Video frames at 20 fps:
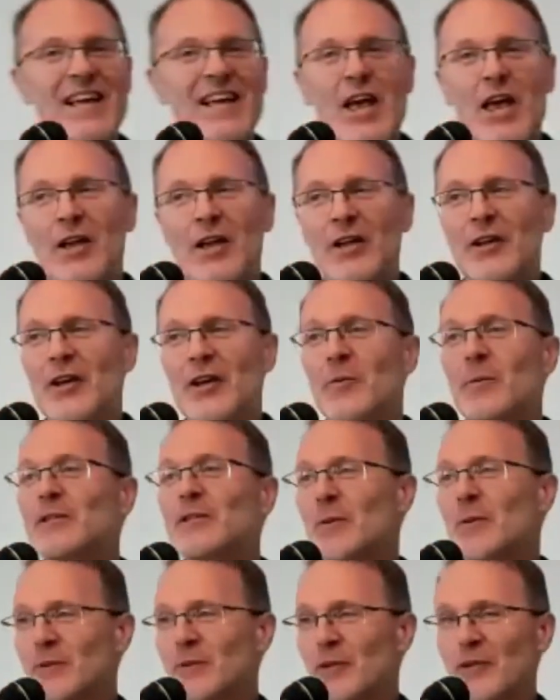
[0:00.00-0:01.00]
And we
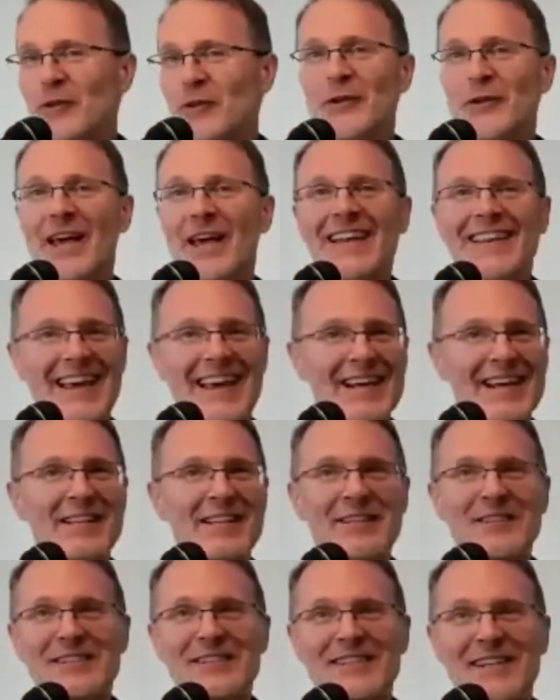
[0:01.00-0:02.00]
jump to the new, that
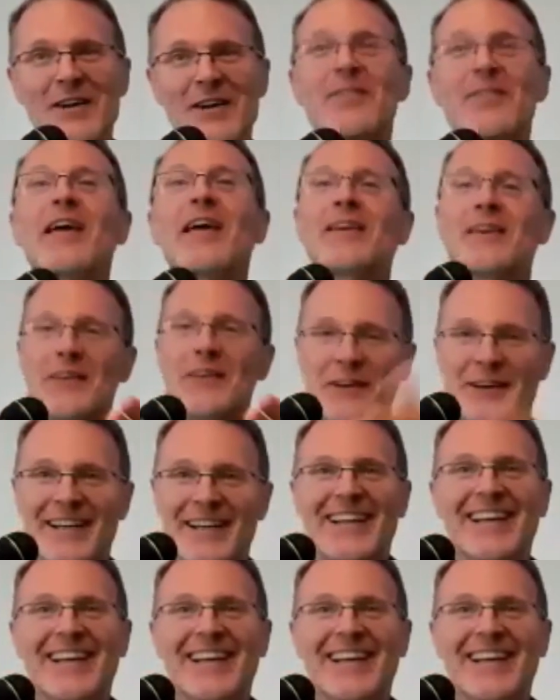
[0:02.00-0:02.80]
clears it up. Thank you.